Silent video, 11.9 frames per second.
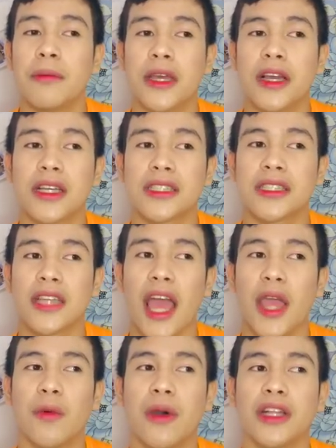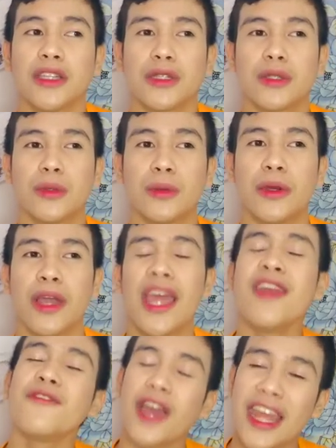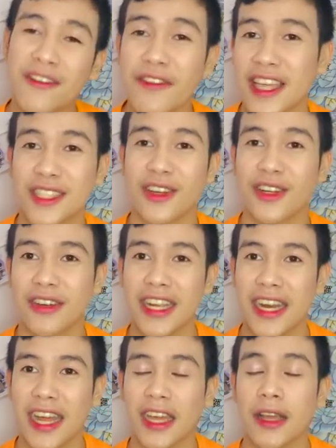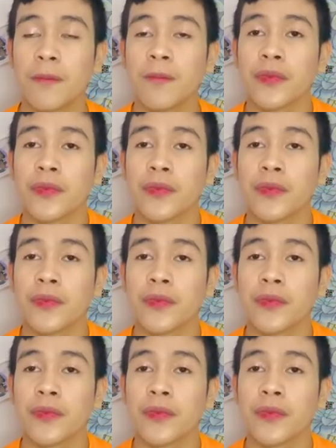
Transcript: because I want to invest on reading.